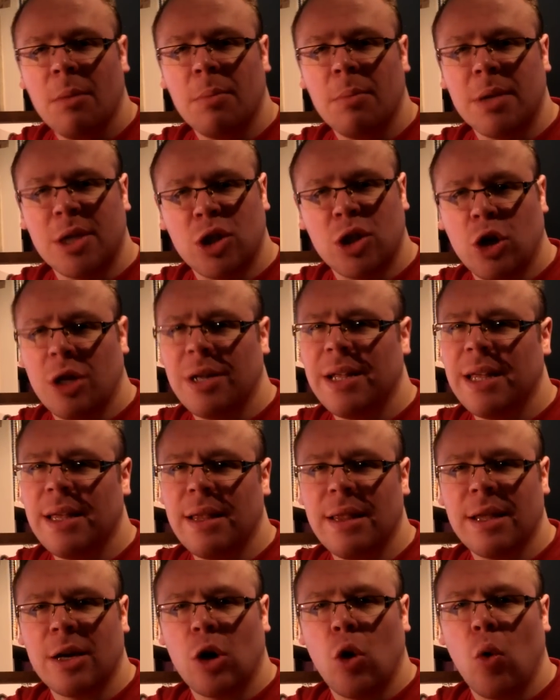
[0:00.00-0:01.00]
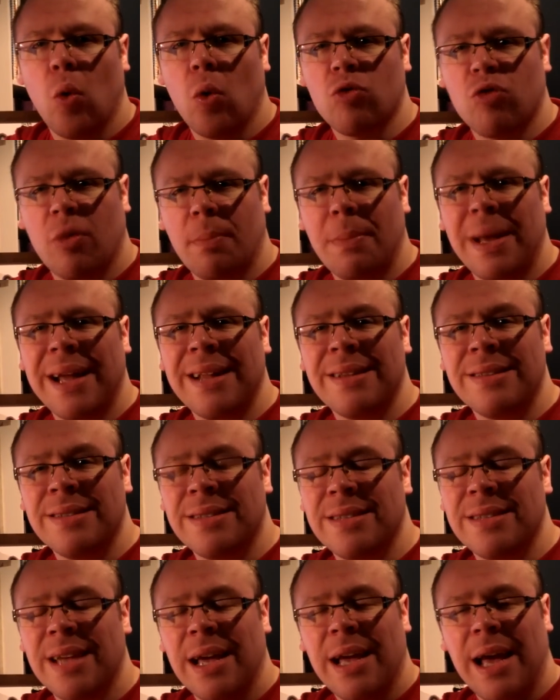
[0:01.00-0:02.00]
But certainly the cold
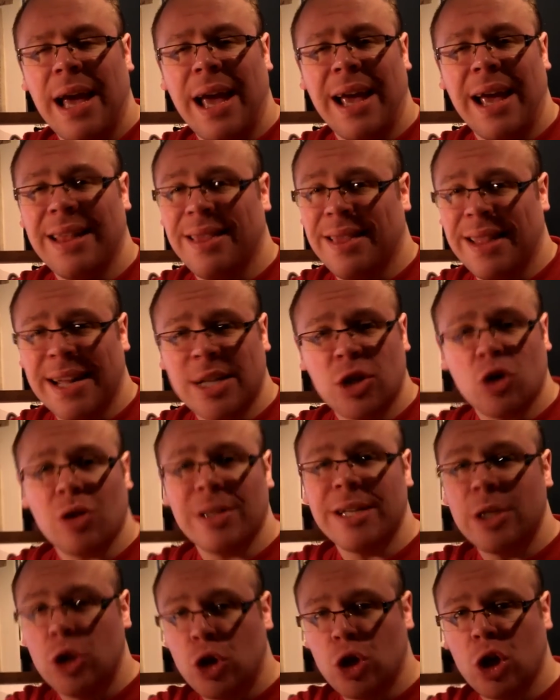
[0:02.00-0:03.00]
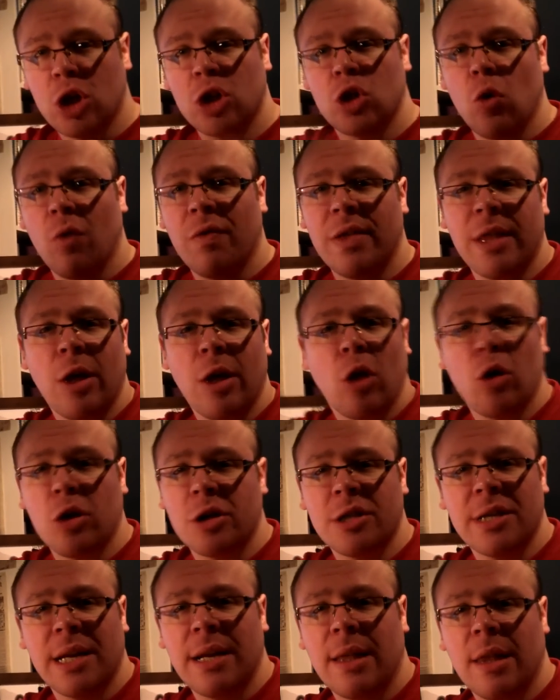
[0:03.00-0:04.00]
remains literally just over the other
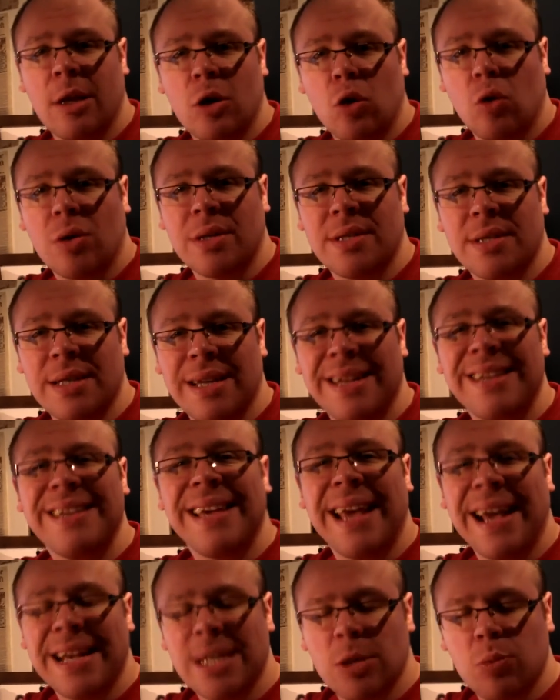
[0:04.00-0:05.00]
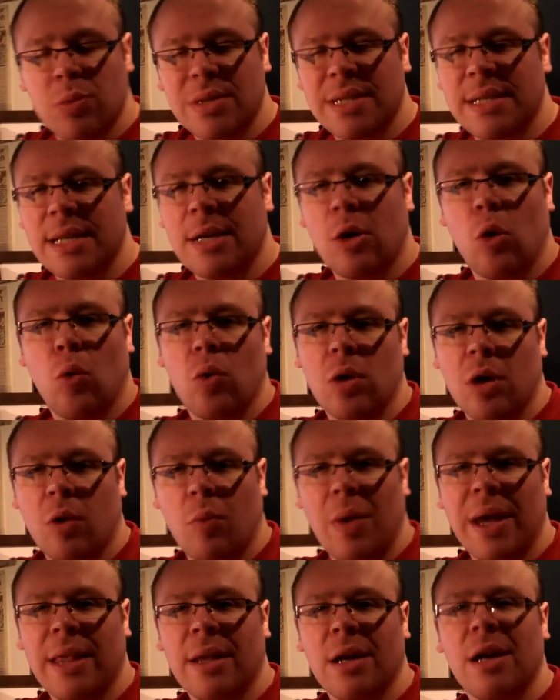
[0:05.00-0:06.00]
side of the North Sea. Yes, we see colder
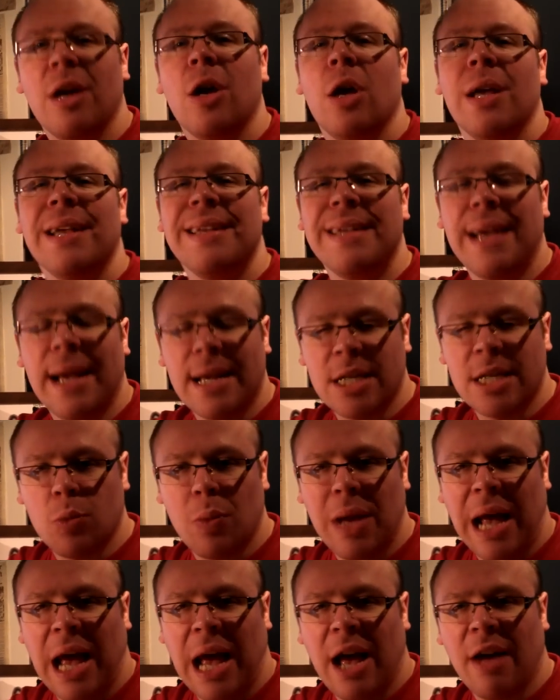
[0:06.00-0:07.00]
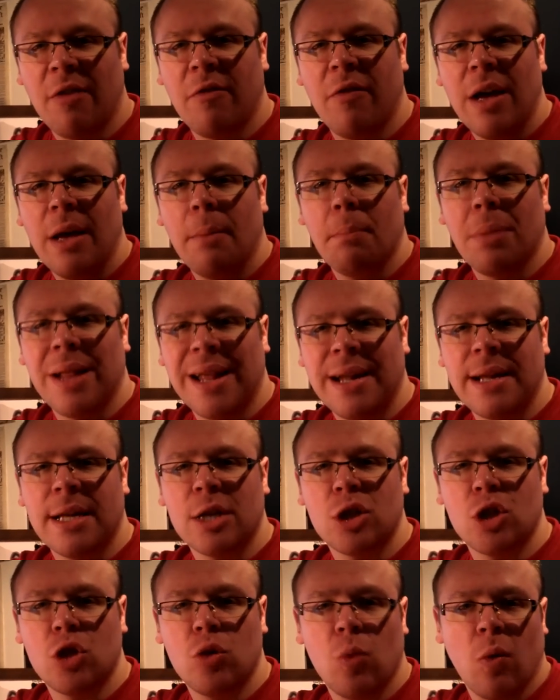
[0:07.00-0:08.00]
weather. Yes, we have plenty
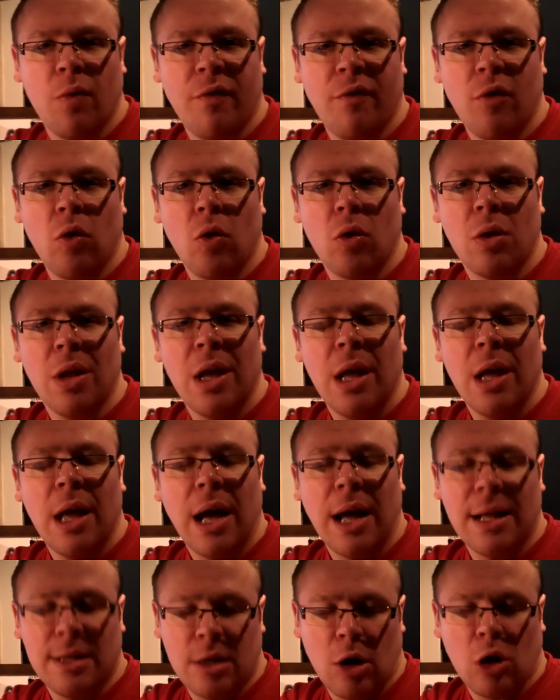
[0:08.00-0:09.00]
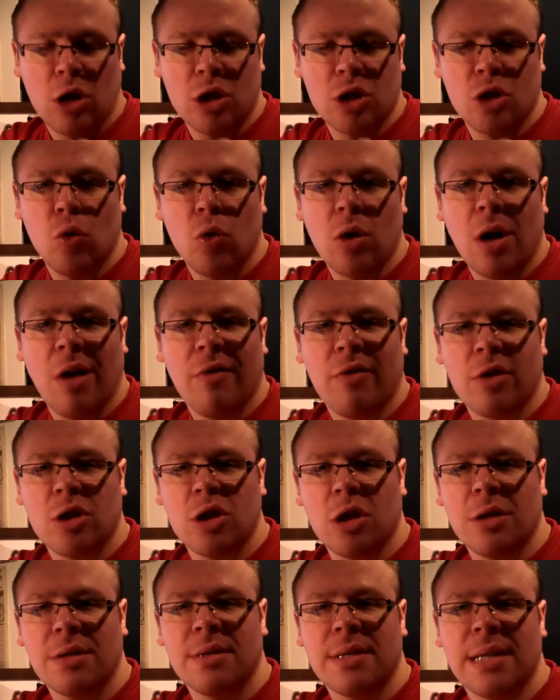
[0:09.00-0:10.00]
of snowfall and our snow cover,
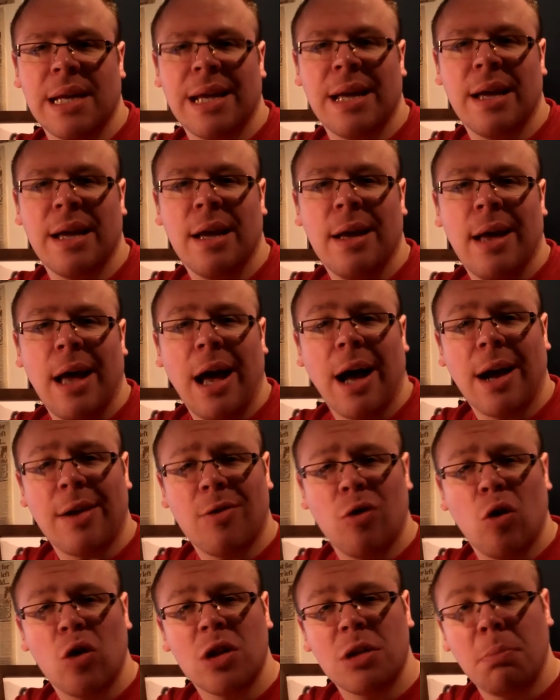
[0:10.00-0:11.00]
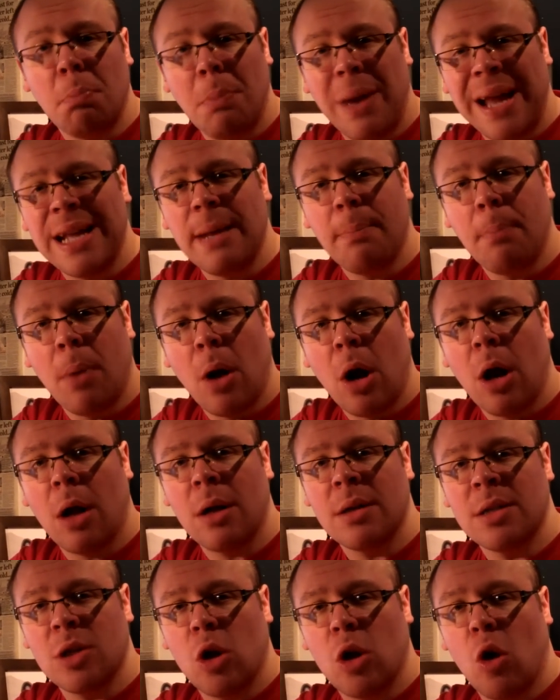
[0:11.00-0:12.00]
should I say, across many
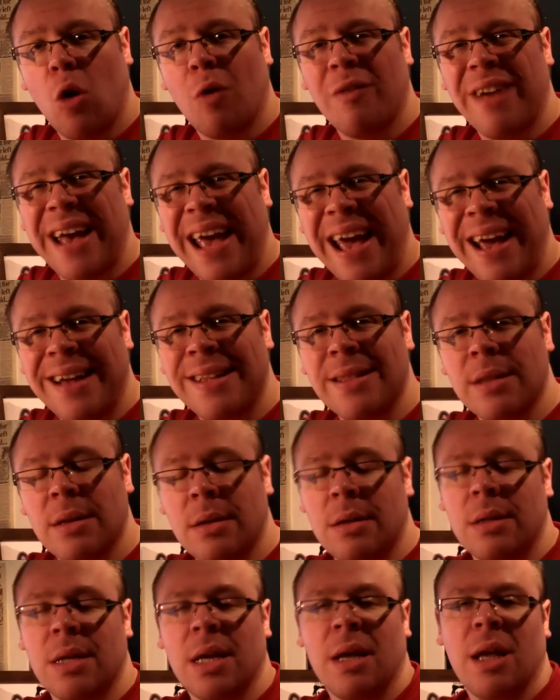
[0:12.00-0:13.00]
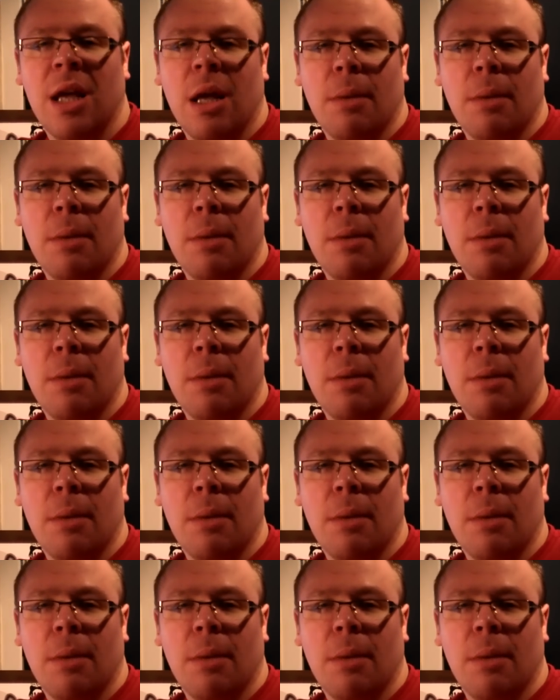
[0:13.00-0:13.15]
parts of England.